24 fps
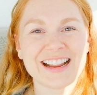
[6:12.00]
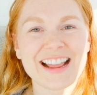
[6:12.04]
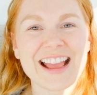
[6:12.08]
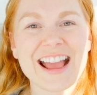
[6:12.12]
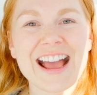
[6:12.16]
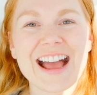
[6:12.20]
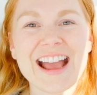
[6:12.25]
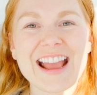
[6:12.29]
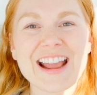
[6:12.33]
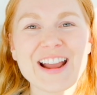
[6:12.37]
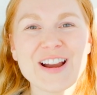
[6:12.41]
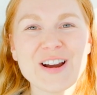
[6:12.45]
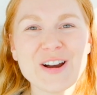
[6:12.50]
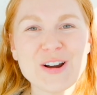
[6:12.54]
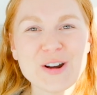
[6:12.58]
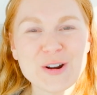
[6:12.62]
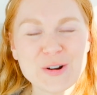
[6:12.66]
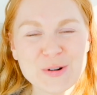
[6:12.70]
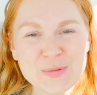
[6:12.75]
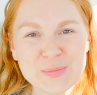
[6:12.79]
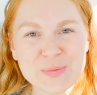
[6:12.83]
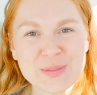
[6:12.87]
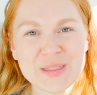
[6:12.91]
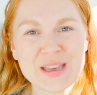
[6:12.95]
I
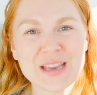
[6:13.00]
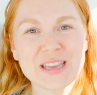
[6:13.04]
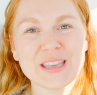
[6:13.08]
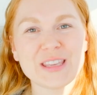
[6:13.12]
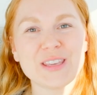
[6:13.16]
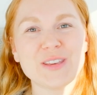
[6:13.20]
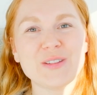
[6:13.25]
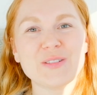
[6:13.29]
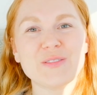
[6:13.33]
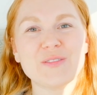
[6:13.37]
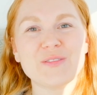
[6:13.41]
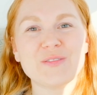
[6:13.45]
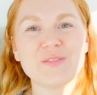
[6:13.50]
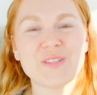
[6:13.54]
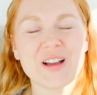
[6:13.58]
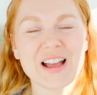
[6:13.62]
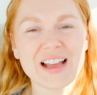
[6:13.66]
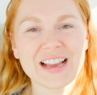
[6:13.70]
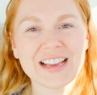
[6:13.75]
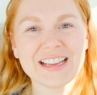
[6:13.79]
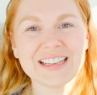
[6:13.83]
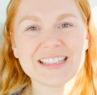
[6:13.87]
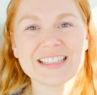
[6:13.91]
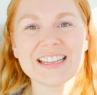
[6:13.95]
hope that you
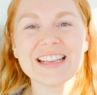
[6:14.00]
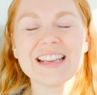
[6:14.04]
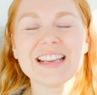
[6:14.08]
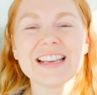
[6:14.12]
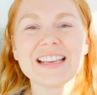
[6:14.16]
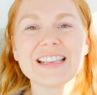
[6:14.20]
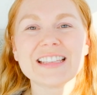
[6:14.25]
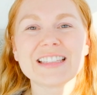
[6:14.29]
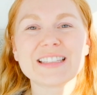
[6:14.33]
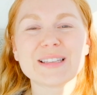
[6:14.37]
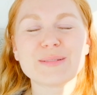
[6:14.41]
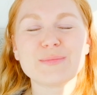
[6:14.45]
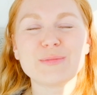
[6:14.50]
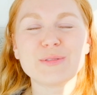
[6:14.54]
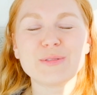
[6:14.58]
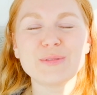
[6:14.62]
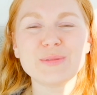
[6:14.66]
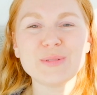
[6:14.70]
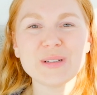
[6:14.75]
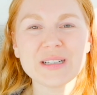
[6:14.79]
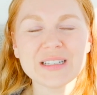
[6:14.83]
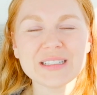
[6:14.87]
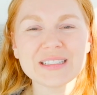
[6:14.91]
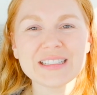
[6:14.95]
find some
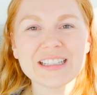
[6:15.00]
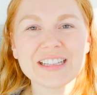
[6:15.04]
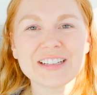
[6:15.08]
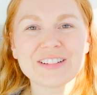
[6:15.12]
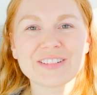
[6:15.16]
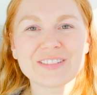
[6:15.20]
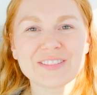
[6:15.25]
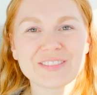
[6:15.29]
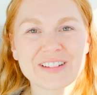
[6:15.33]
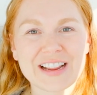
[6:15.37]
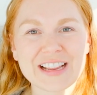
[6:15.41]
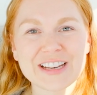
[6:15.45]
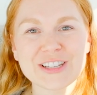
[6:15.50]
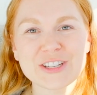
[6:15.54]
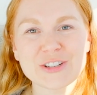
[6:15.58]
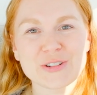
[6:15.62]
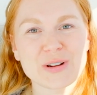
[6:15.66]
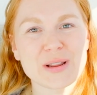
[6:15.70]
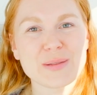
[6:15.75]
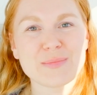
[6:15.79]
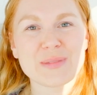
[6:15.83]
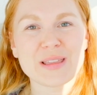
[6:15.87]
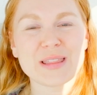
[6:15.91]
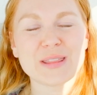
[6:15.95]
really great
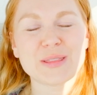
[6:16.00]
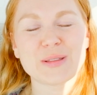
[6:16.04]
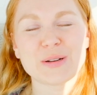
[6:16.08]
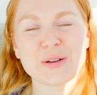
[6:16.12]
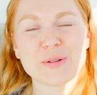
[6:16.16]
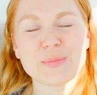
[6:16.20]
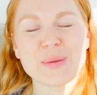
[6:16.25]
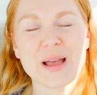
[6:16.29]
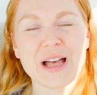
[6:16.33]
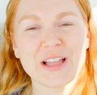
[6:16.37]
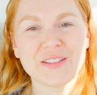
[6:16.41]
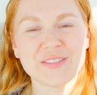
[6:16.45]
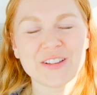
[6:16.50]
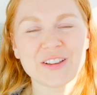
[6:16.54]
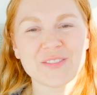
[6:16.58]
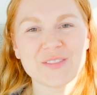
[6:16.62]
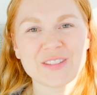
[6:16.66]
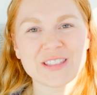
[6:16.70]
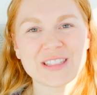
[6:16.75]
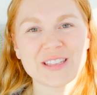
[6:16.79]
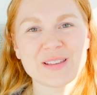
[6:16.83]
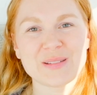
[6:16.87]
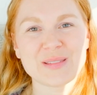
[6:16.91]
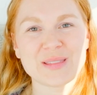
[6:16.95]
treatment through pelvic
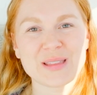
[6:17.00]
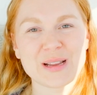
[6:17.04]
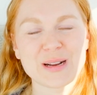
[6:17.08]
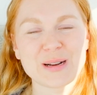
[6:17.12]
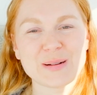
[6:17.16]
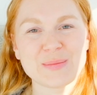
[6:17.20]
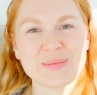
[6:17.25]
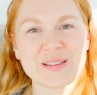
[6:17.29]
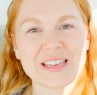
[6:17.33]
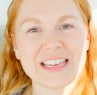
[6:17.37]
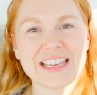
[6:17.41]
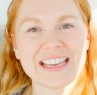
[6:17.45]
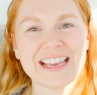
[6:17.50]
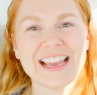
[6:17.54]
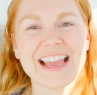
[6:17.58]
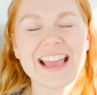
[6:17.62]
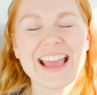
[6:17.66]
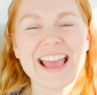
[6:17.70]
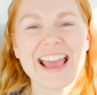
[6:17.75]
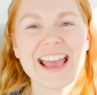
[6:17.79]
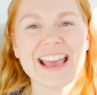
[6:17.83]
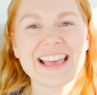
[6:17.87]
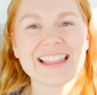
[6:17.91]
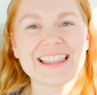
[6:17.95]
physiotherapy
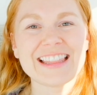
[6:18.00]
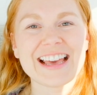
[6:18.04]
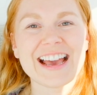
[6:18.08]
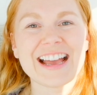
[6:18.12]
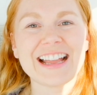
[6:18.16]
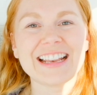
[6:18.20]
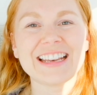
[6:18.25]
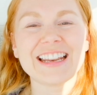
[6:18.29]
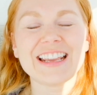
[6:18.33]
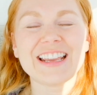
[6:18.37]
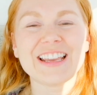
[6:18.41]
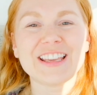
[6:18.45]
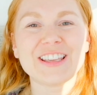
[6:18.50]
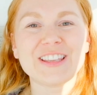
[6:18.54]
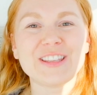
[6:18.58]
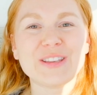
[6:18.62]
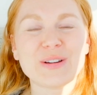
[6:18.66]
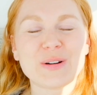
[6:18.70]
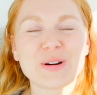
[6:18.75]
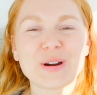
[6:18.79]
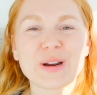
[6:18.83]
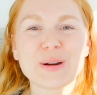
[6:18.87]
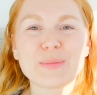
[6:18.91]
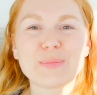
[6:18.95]
and that
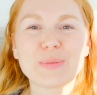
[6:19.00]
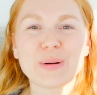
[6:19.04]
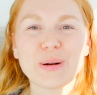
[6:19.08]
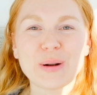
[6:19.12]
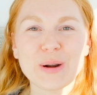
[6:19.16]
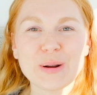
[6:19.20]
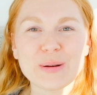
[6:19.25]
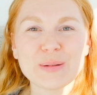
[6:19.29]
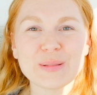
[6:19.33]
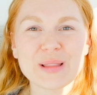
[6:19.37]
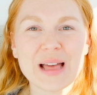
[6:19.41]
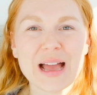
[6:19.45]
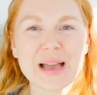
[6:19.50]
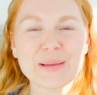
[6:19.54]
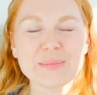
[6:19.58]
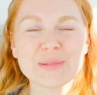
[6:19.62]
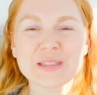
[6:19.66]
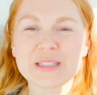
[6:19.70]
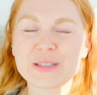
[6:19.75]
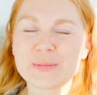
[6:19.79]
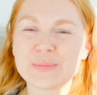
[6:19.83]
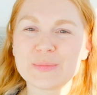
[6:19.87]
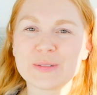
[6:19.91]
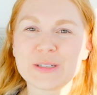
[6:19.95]
your prolapse
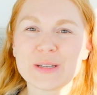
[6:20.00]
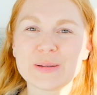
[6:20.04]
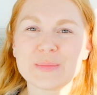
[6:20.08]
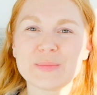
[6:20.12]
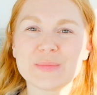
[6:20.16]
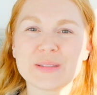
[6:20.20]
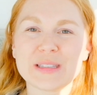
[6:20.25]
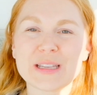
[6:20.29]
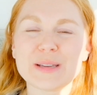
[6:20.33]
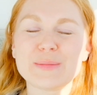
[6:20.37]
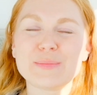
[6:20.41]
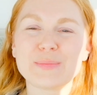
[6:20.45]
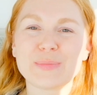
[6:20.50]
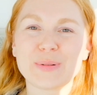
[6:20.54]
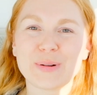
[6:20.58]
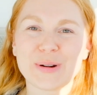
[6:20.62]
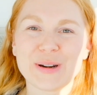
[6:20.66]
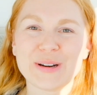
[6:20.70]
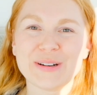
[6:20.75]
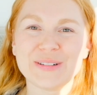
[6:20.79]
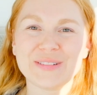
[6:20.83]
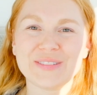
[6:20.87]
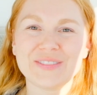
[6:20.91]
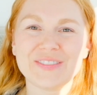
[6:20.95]
symptoms
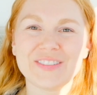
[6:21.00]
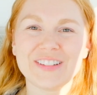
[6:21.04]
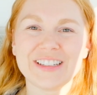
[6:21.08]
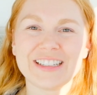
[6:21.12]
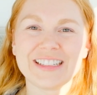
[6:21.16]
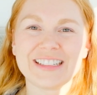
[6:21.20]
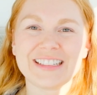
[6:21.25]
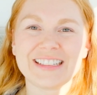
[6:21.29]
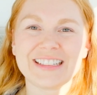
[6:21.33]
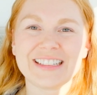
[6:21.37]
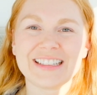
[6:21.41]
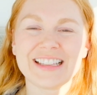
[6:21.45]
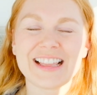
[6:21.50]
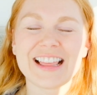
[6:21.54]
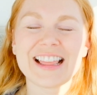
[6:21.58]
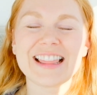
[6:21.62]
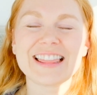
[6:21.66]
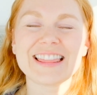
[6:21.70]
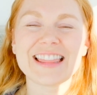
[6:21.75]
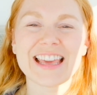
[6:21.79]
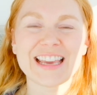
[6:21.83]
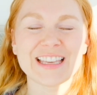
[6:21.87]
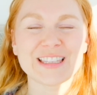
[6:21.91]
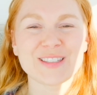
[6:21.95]
improve.
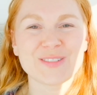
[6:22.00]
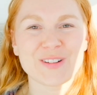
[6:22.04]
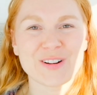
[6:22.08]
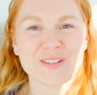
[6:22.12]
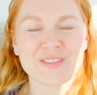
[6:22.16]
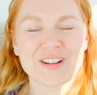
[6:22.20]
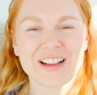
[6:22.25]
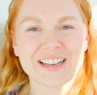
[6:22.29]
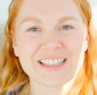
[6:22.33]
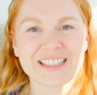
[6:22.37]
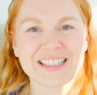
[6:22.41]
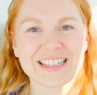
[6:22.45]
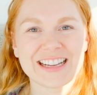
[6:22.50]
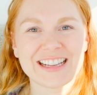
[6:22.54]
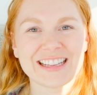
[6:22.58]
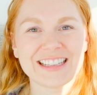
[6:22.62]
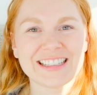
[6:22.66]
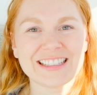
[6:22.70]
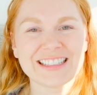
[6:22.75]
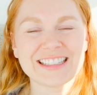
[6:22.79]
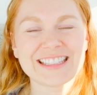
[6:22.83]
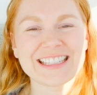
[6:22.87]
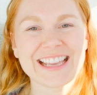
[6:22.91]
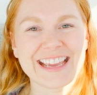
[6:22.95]
Thanks for watching.
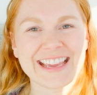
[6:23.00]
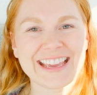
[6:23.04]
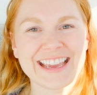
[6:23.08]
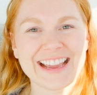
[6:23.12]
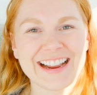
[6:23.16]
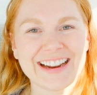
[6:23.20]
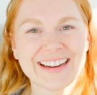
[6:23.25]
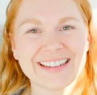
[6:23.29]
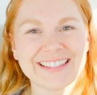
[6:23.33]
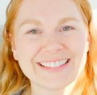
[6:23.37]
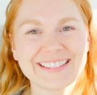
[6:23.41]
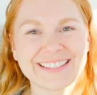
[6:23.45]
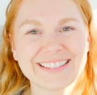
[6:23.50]
Take care.